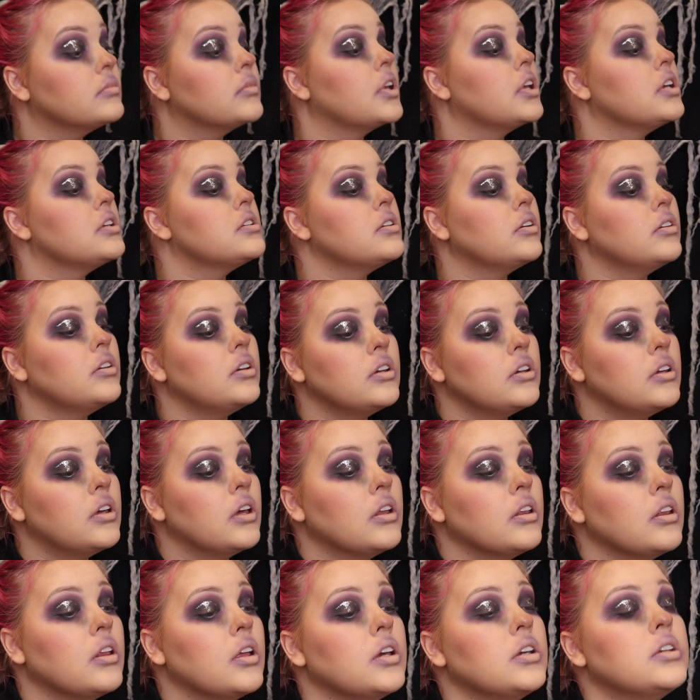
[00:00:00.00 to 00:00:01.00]
Guess I could
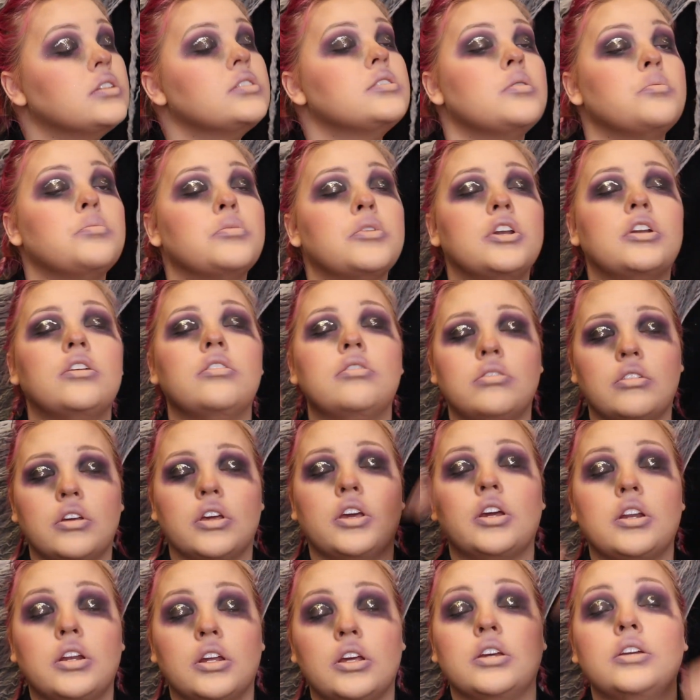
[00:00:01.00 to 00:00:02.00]
get like something to
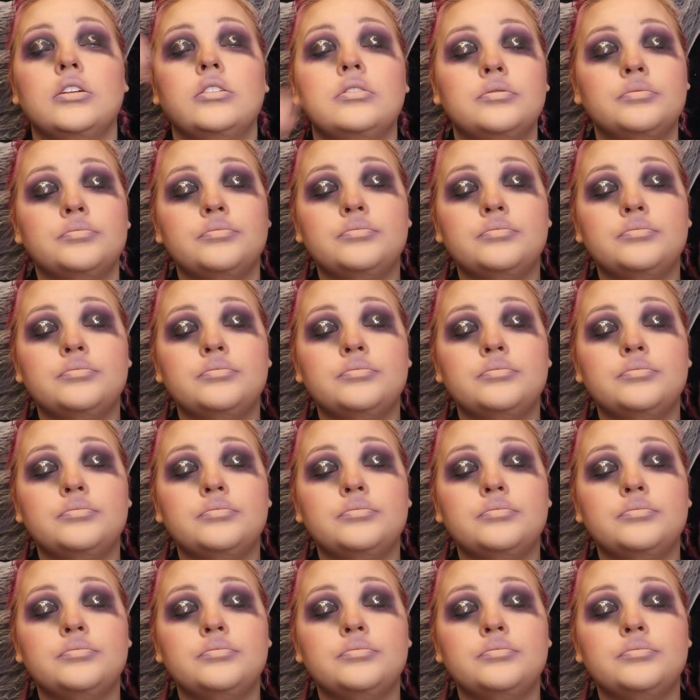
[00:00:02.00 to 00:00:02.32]
fan it.